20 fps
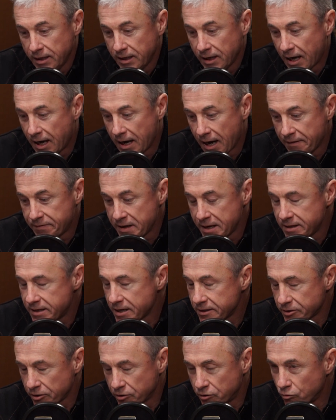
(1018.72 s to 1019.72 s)
I think
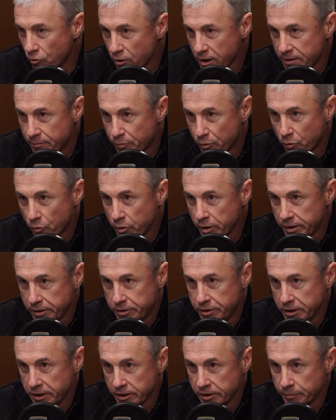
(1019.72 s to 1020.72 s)
that's a great point,
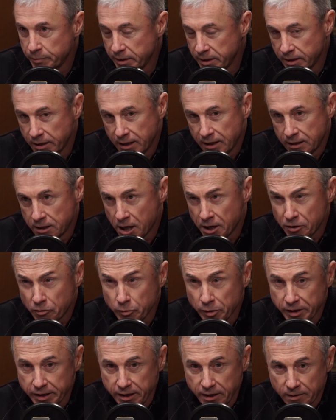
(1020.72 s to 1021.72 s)
Jim. And not
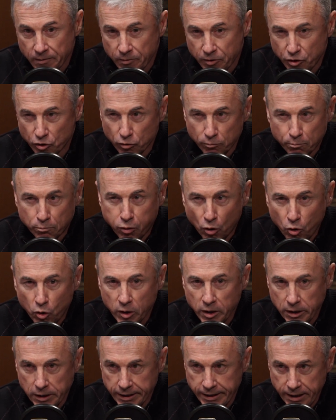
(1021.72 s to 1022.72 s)
only you're
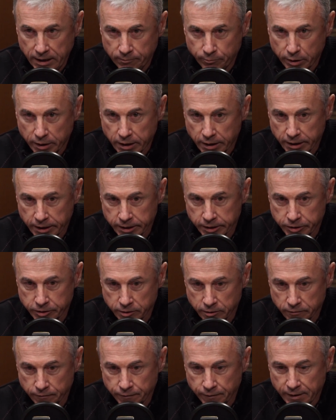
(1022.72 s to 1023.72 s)
boiling because
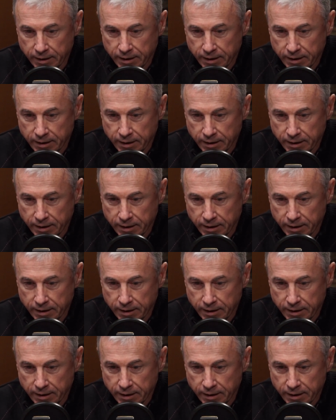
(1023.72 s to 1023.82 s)
of